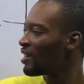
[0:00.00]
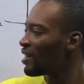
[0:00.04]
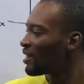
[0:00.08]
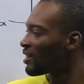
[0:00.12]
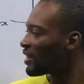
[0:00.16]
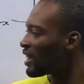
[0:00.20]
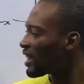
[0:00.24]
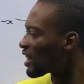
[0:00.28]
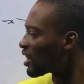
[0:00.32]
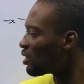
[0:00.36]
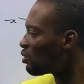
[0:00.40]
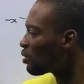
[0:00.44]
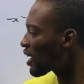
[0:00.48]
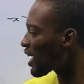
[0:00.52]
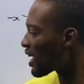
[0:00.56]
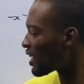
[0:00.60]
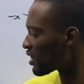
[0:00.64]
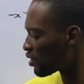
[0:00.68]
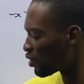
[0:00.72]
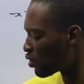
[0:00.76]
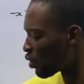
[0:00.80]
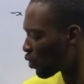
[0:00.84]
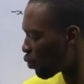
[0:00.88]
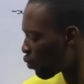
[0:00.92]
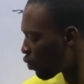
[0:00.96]
Take a look at
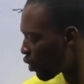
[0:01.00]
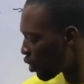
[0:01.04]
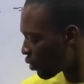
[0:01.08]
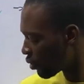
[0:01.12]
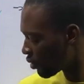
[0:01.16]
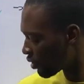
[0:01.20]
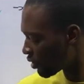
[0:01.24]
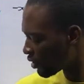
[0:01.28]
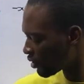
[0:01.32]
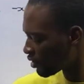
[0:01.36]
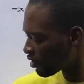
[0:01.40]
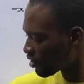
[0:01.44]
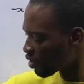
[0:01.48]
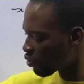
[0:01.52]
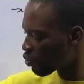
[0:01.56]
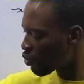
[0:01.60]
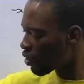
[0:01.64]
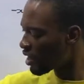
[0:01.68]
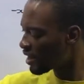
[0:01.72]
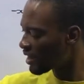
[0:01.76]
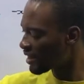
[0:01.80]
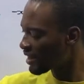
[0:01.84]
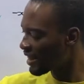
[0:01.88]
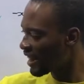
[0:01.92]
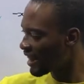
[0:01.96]
your wall. Your
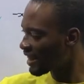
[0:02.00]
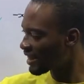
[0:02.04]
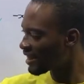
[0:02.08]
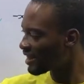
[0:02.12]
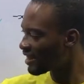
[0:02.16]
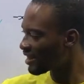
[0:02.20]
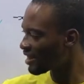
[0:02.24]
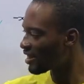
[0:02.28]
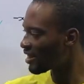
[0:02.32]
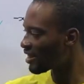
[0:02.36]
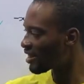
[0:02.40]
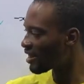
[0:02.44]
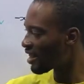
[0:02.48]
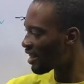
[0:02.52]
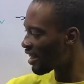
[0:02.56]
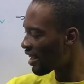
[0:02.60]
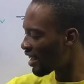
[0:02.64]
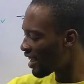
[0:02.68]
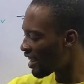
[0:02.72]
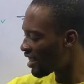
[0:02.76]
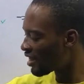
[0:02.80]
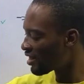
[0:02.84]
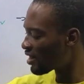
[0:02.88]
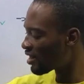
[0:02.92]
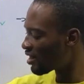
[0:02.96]
wall is like this,
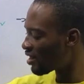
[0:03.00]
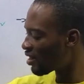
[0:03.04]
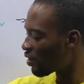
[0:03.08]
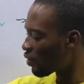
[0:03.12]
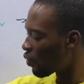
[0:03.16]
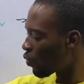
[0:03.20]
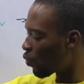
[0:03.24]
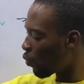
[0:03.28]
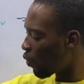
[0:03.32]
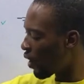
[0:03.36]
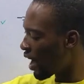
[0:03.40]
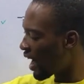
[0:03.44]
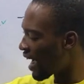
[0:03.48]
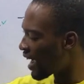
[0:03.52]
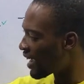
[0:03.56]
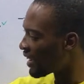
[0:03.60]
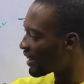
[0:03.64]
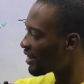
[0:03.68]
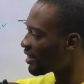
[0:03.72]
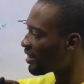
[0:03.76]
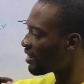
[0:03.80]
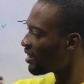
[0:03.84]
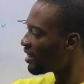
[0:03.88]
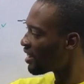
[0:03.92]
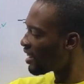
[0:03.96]
s, y,
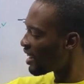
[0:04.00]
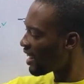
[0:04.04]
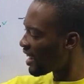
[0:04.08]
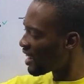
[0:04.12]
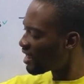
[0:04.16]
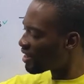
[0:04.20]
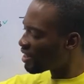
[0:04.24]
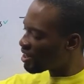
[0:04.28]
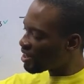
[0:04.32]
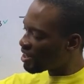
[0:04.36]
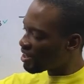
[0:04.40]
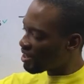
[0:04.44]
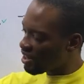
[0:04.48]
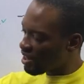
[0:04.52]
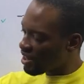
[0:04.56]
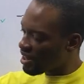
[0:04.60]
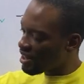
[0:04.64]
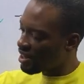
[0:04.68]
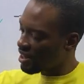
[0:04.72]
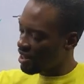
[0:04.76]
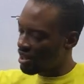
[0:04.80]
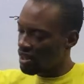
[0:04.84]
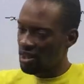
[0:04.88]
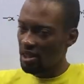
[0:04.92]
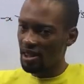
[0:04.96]
and the
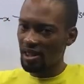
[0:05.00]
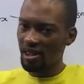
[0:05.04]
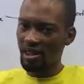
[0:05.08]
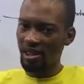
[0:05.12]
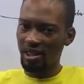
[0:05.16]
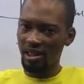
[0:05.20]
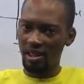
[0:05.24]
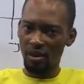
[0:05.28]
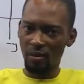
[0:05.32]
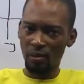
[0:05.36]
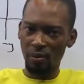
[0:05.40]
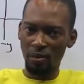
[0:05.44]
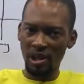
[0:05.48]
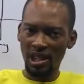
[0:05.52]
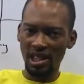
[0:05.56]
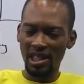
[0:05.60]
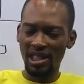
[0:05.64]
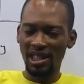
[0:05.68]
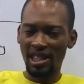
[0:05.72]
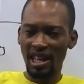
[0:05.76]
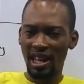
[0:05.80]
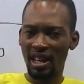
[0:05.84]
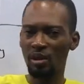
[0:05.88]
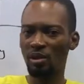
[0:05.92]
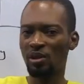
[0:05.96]
z is
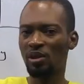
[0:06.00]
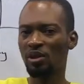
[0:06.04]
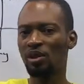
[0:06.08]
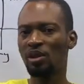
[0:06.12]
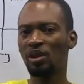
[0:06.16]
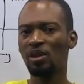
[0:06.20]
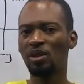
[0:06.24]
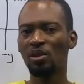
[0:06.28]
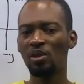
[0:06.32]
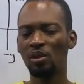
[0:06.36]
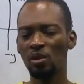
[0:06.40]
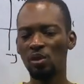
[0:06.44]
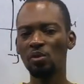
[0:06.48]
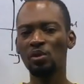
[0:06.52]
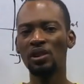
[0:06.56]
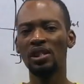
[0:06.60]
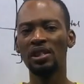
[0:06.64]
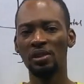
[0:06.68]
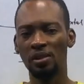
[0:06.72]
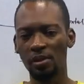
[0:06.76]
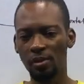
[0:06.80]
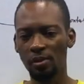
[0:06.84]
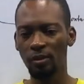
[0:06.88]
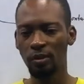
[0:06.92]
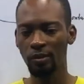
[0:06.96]
pointing out
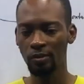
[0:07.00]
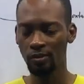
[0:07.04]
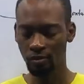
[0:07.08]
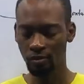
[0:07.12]
towards you.